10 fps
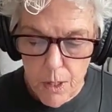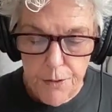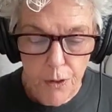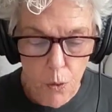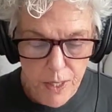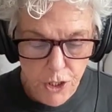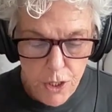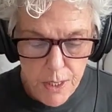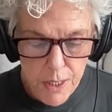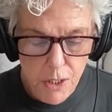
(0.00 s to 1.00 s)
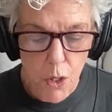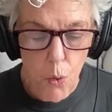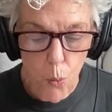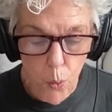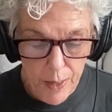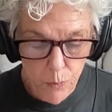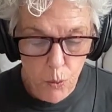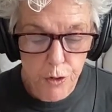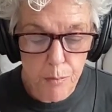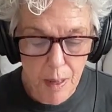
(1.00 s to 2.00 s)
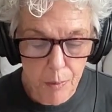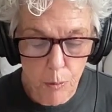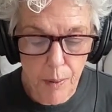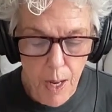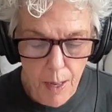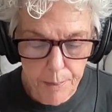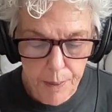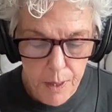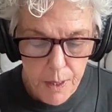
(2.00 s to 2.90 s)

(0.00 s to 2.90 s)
The question is, when will the bubble pop?